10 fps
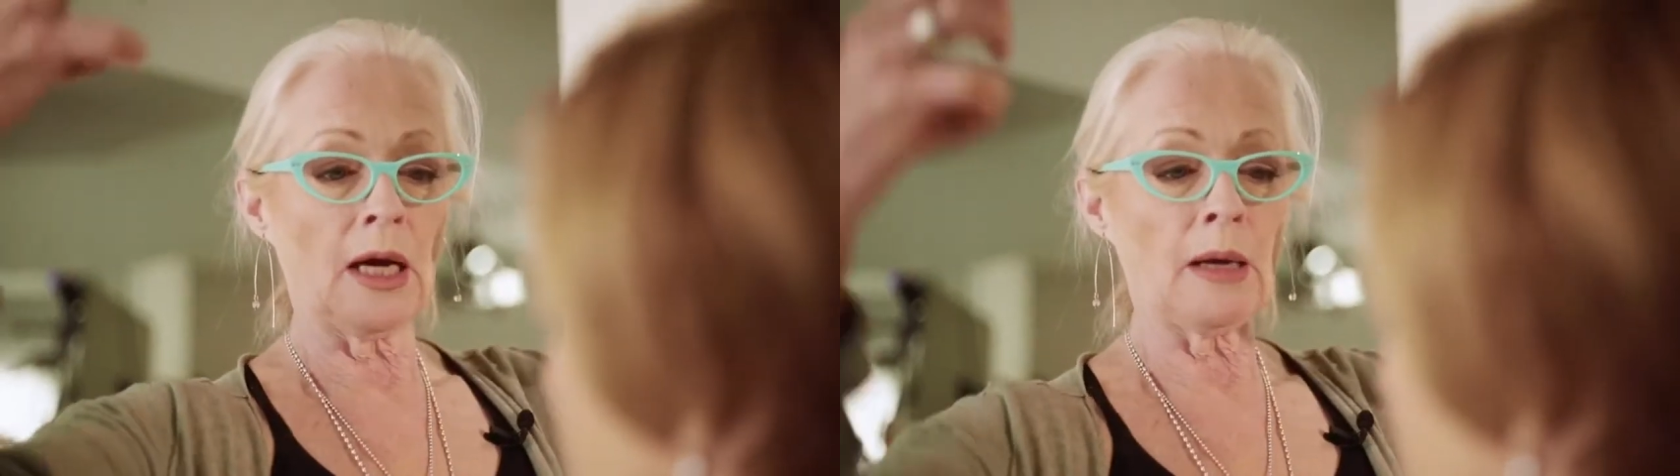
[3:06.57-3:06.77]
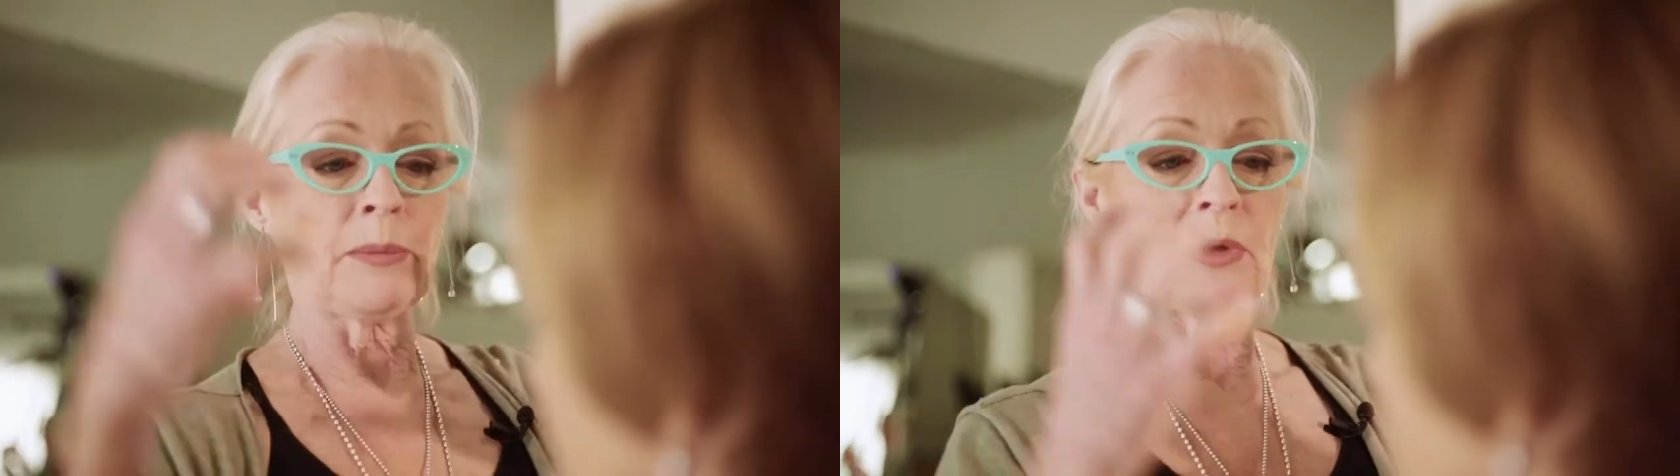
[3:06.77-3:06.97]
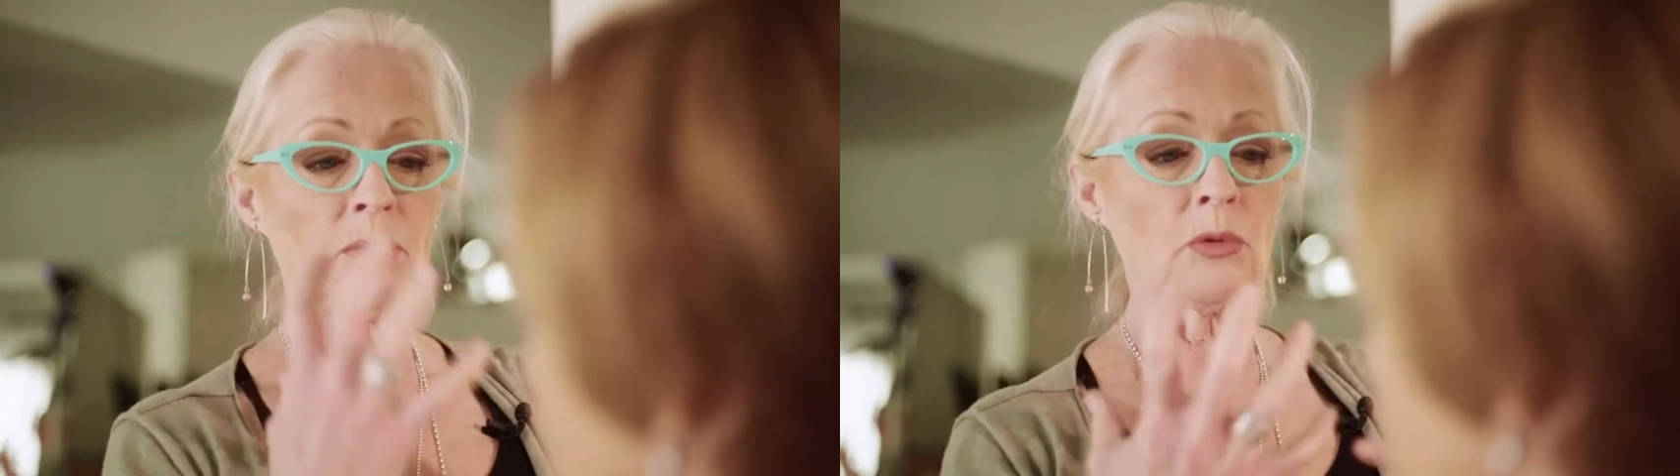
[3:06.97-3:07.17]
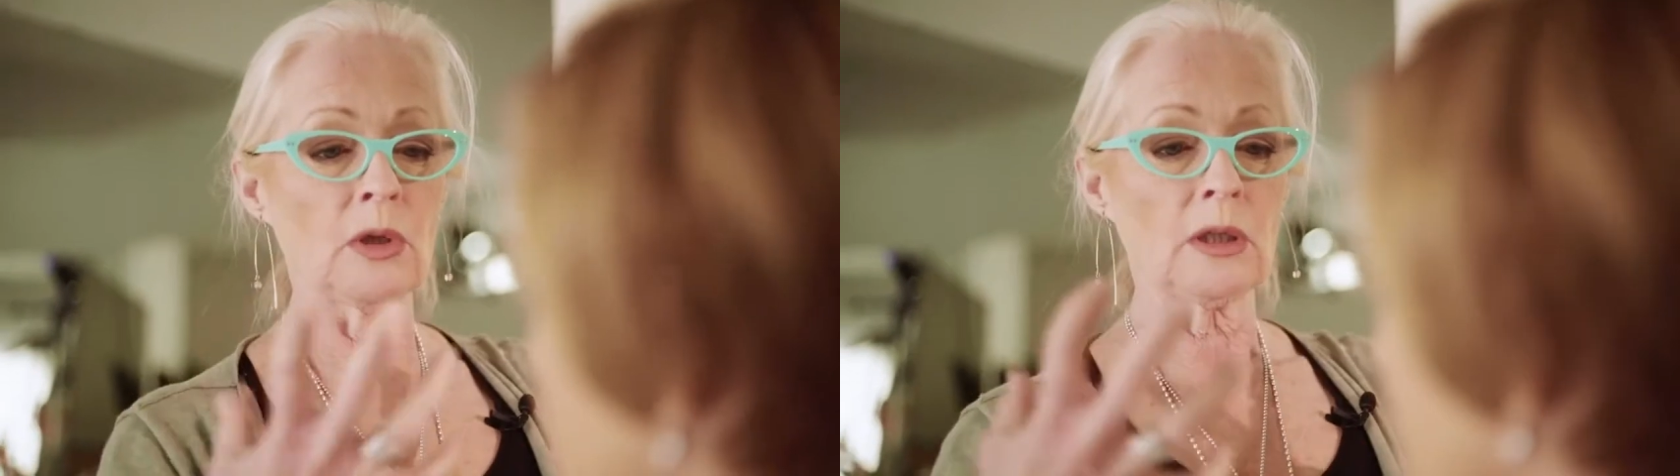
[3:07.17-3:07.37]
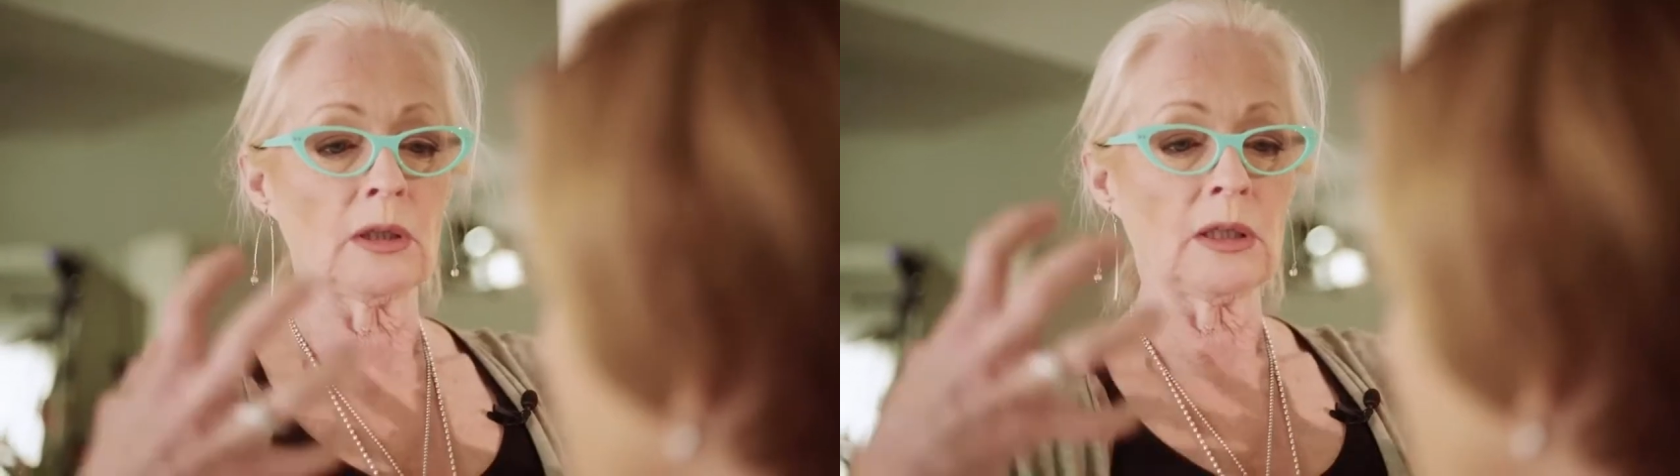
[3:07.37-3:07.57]
up and
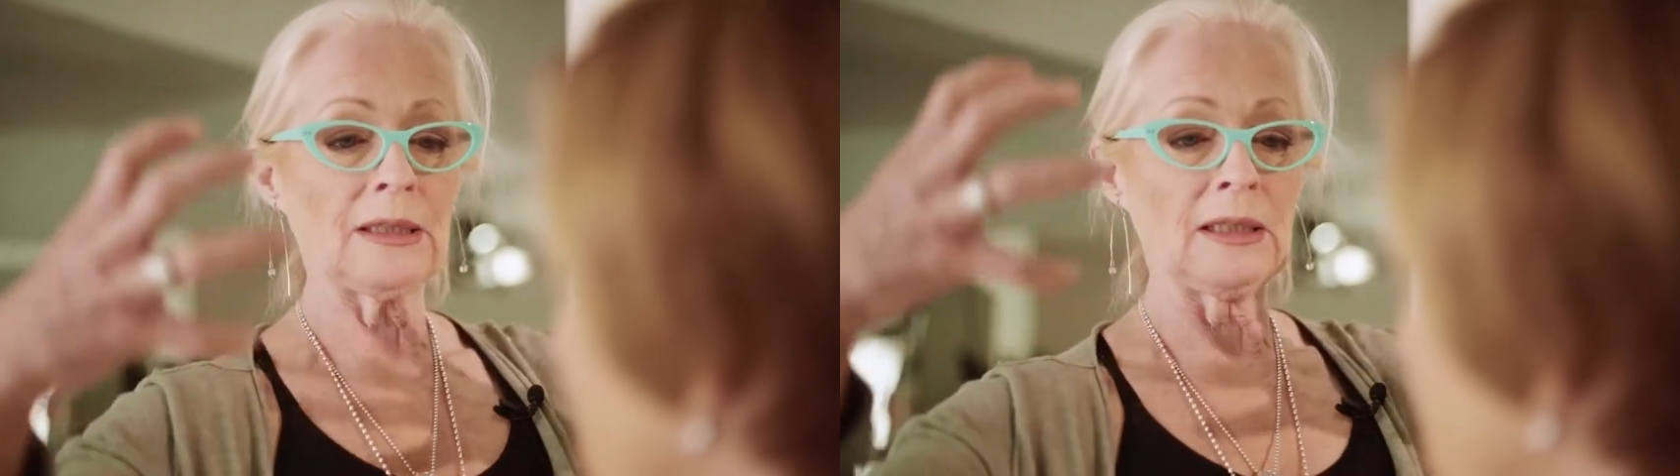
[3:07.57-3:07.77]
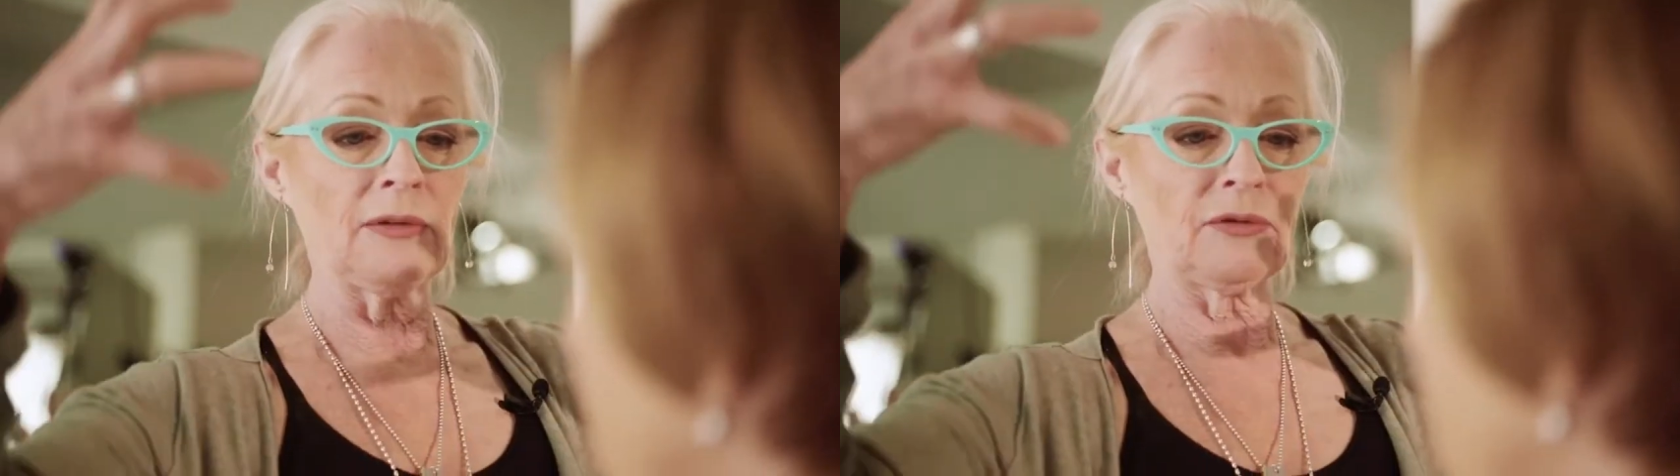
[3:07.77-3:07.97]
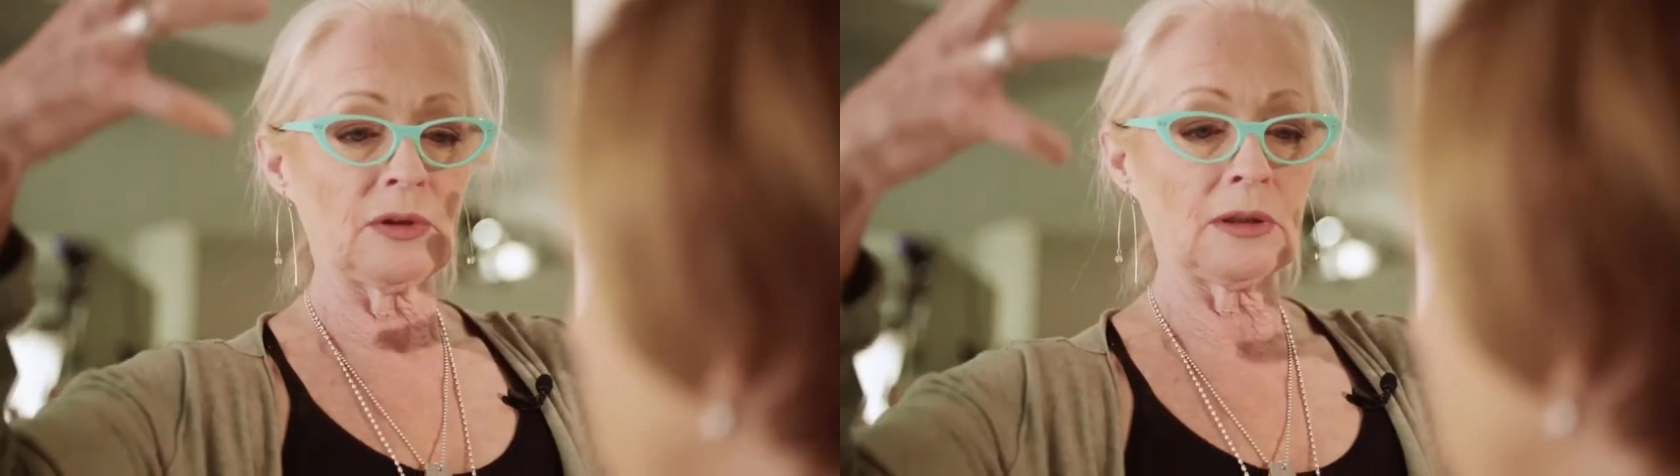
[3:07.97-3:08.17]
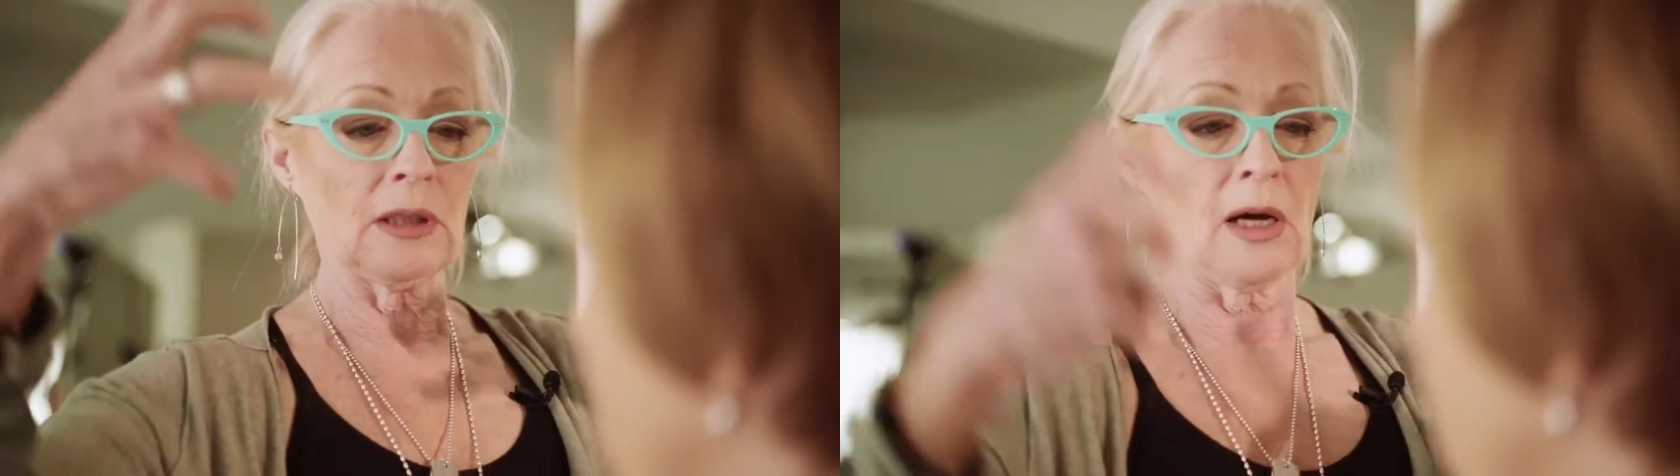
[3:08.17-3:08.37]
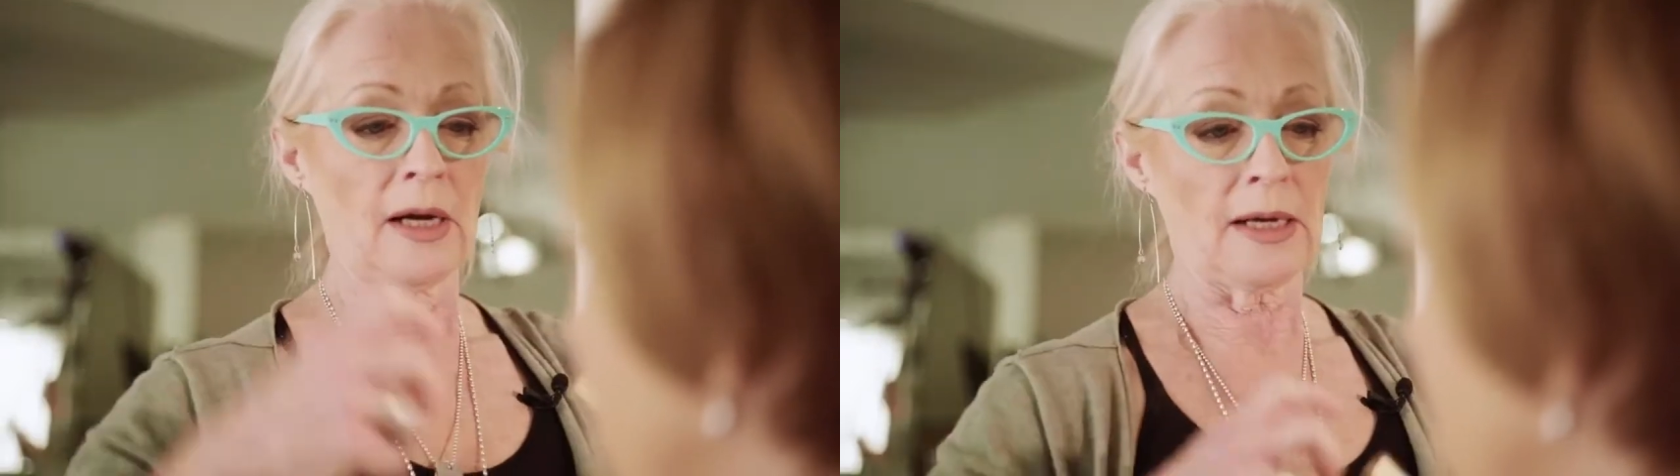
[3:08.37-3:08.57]
really lifting
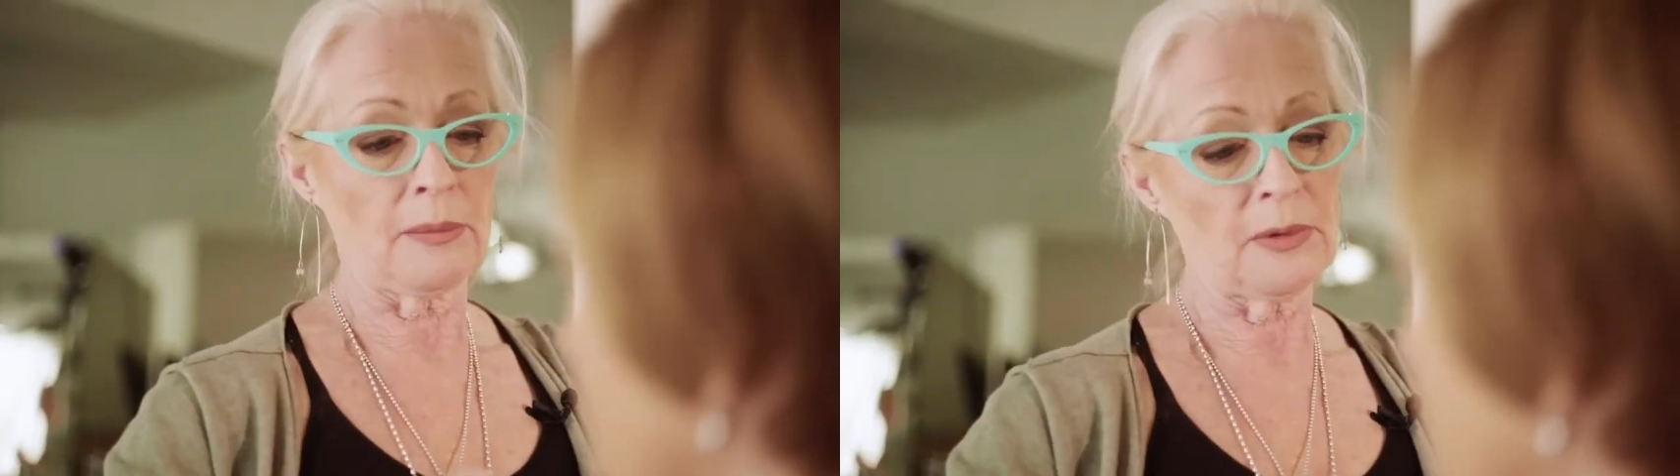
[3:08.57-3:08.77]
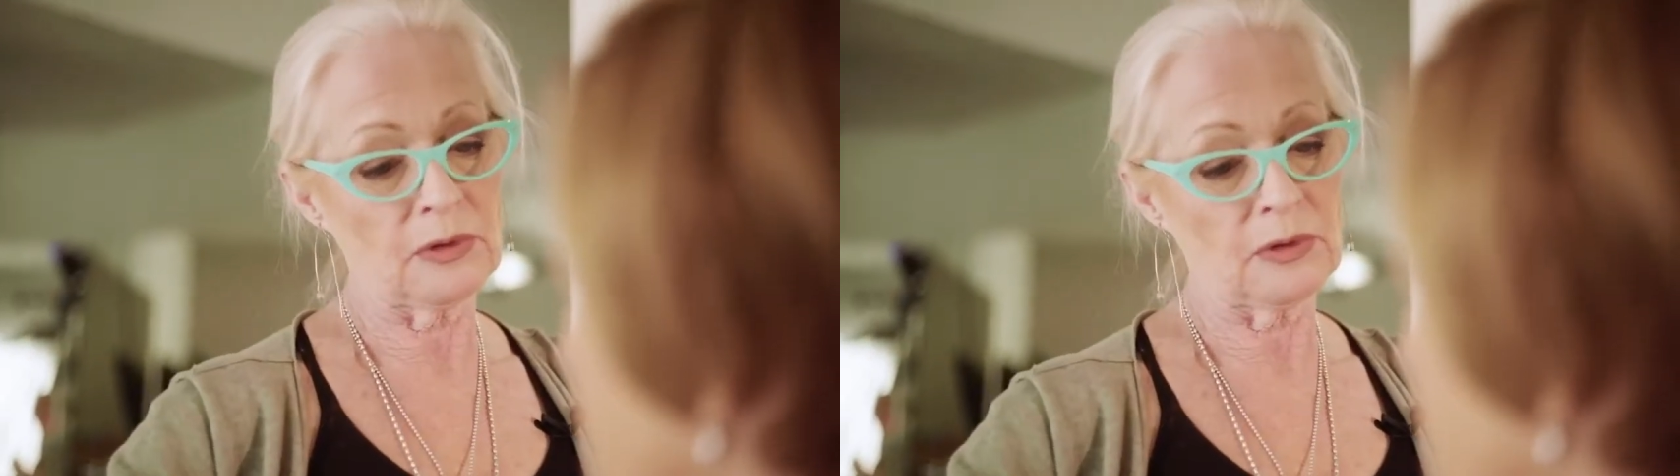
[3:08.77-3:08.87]
the eye up,